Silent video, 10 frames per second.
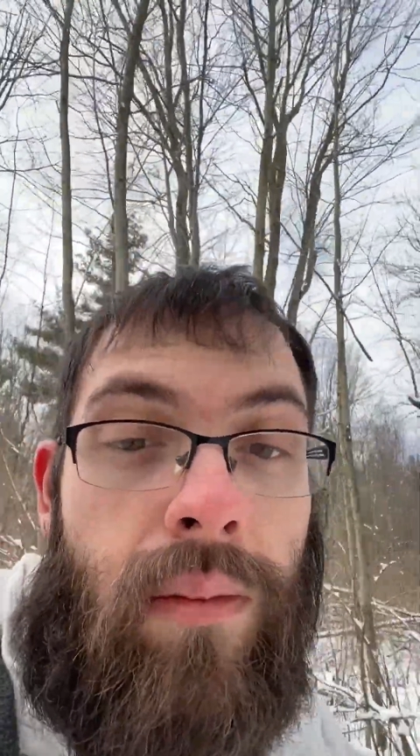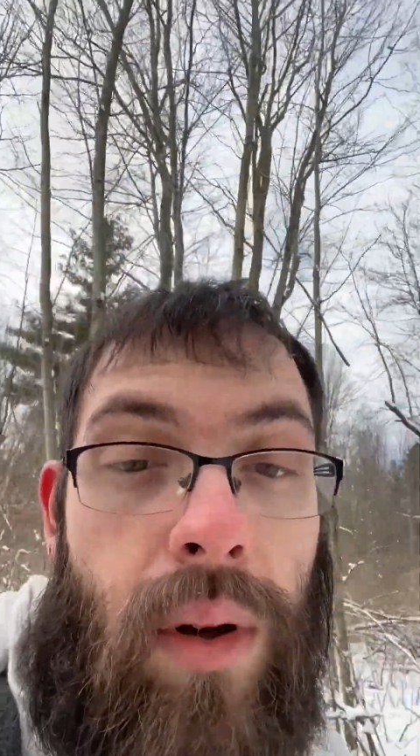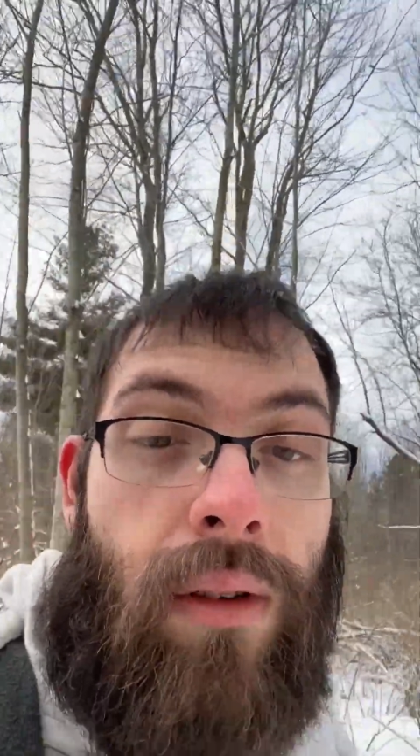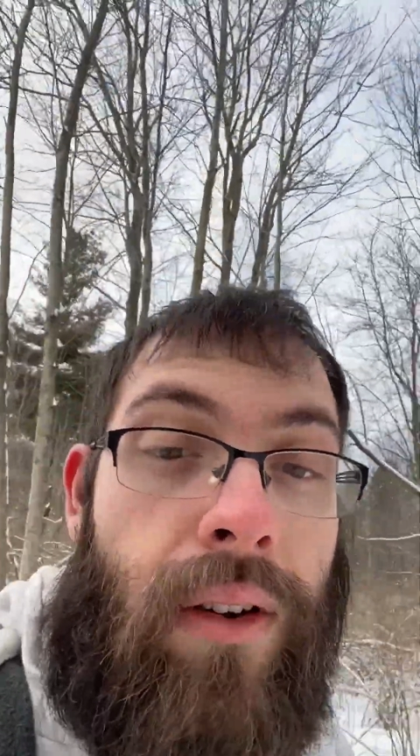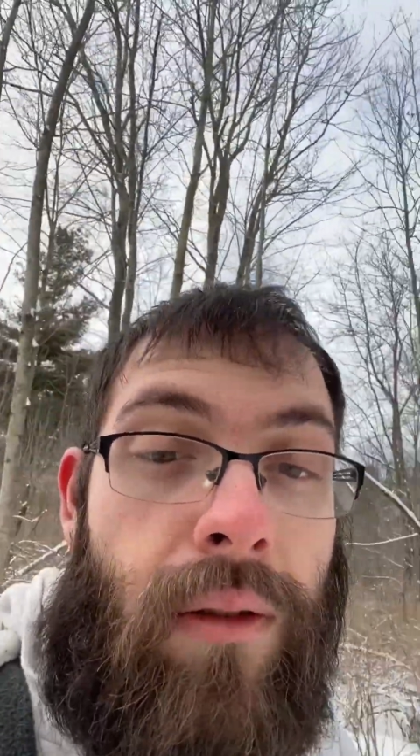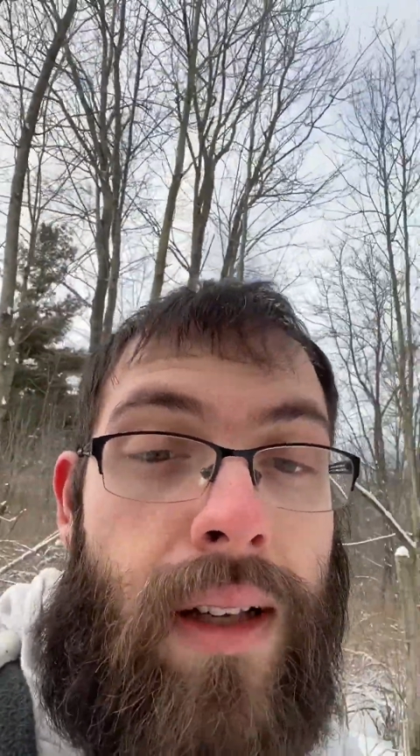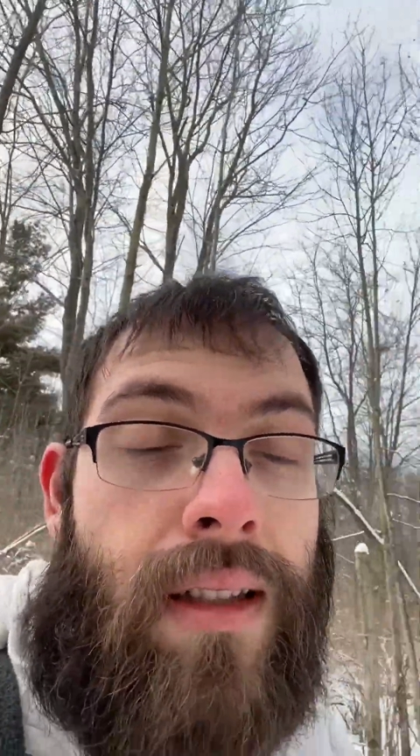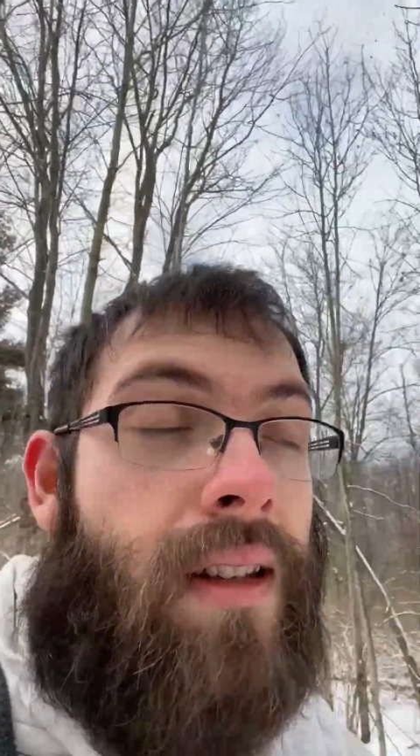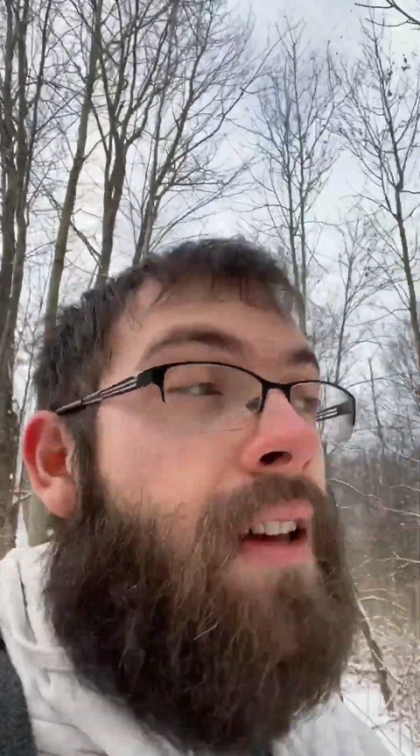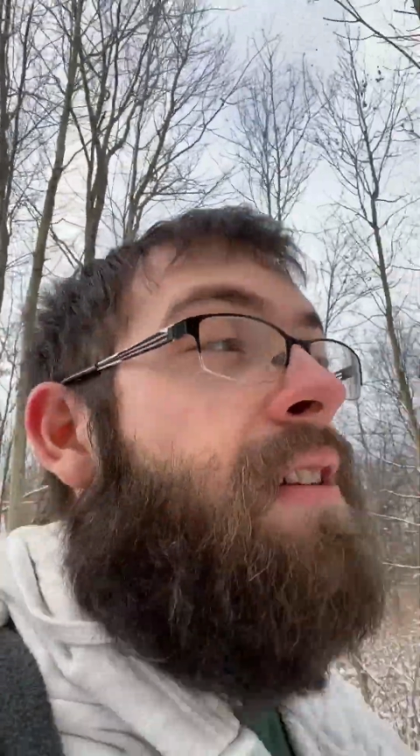put around your
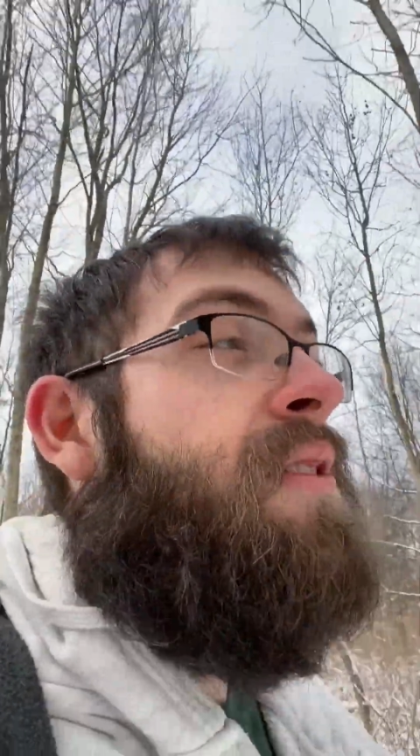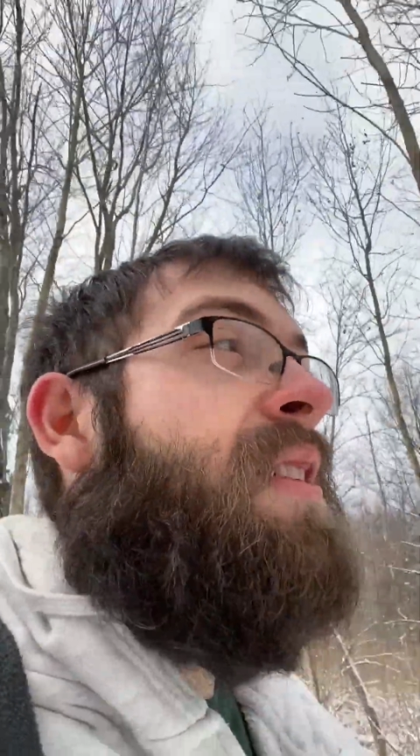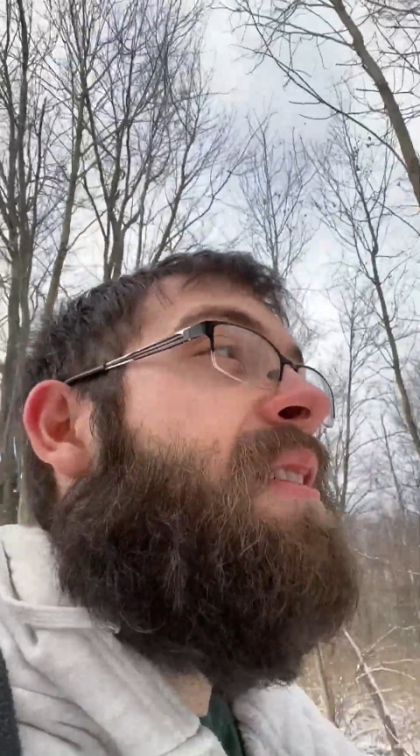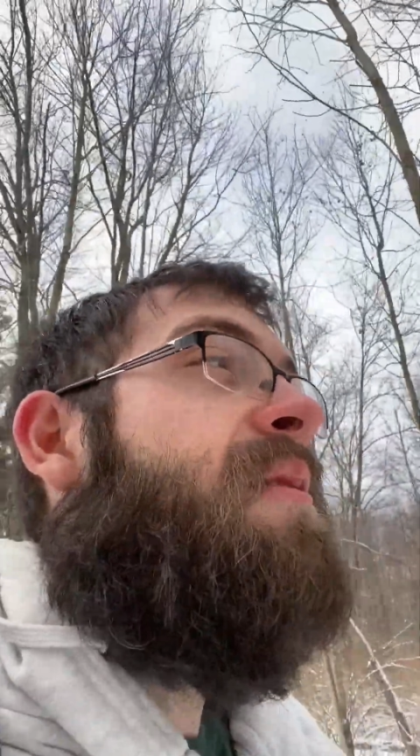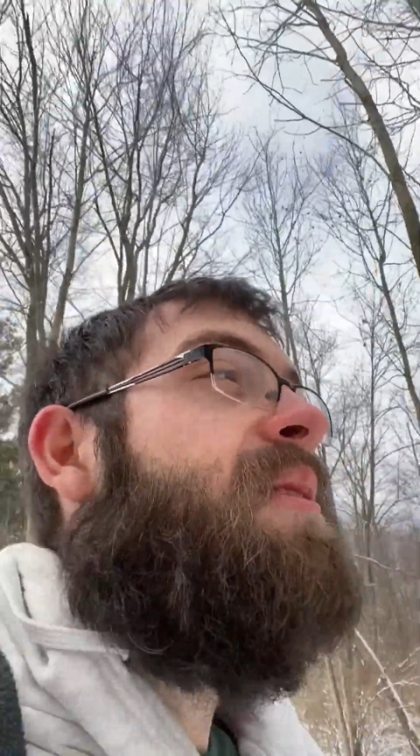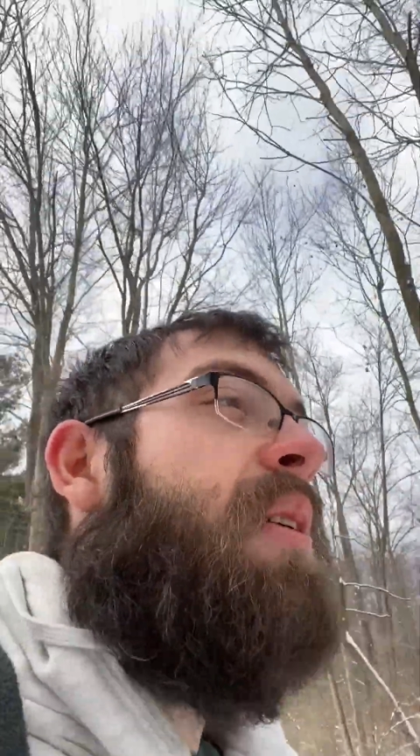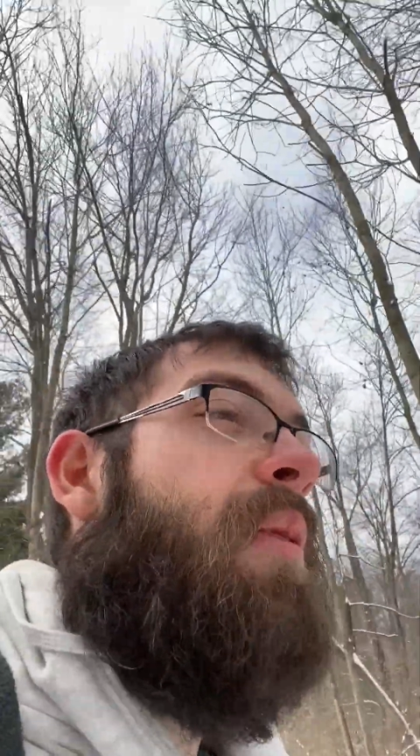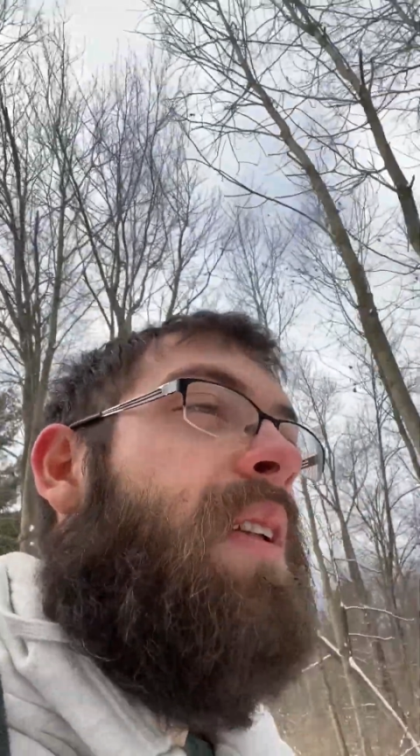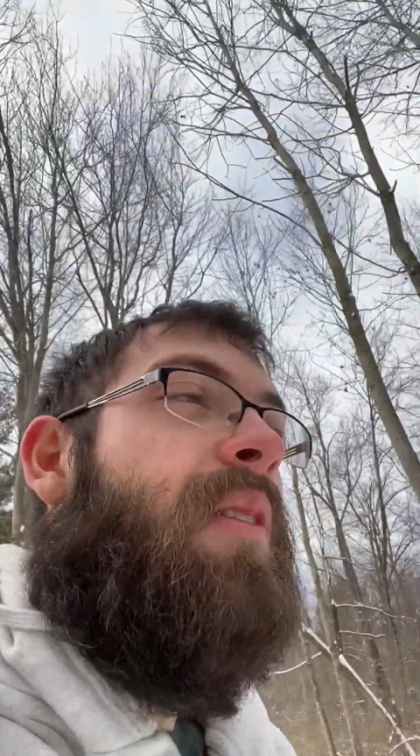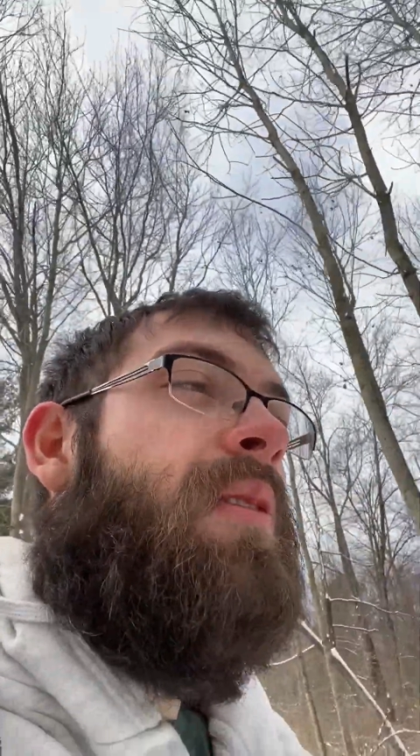wrist if you don't
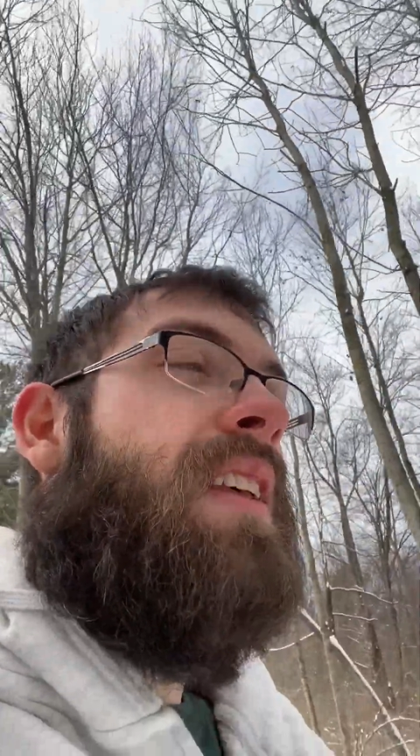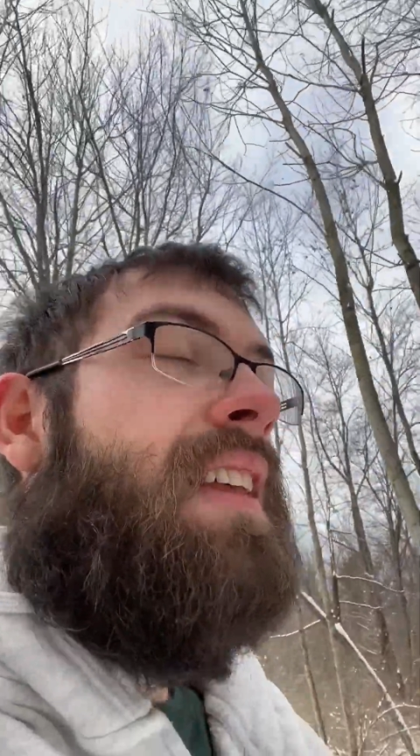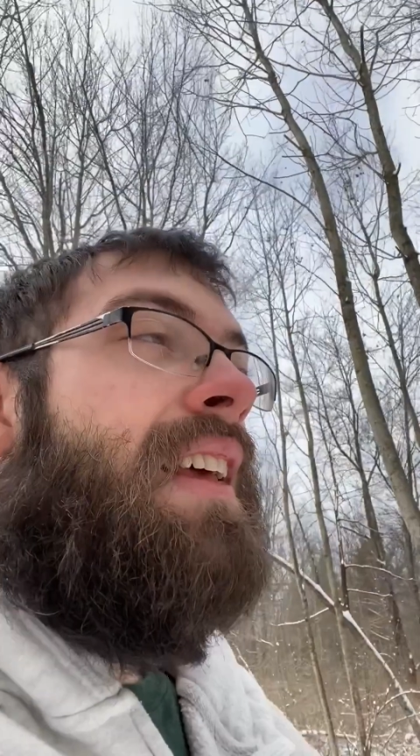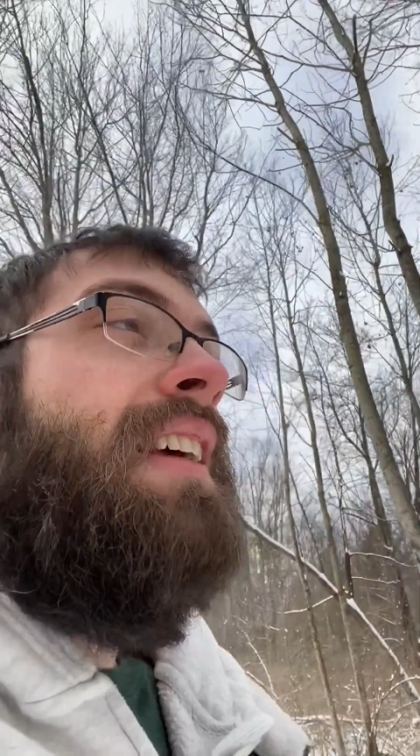want to hold it.